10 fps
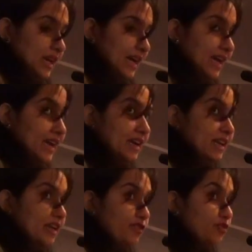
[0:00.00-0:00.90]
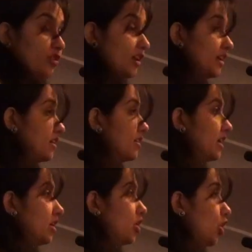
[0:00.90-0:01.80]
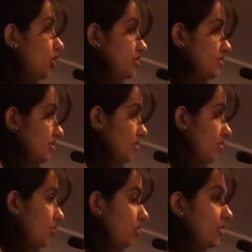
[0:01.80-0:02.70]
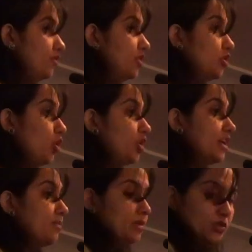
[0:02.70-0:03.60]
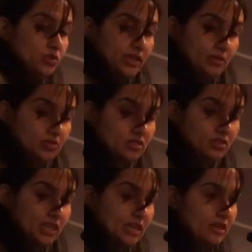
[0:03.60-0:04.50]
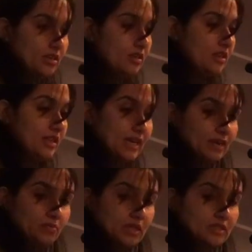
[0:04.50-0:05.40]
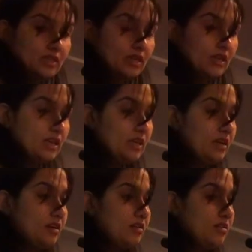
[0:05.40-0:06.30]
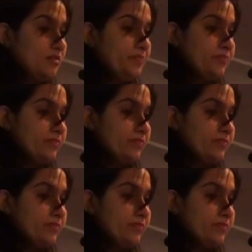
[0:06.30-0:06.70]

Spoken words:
And if you are incurring a loss, or if you are not able to demonstrate that basically you have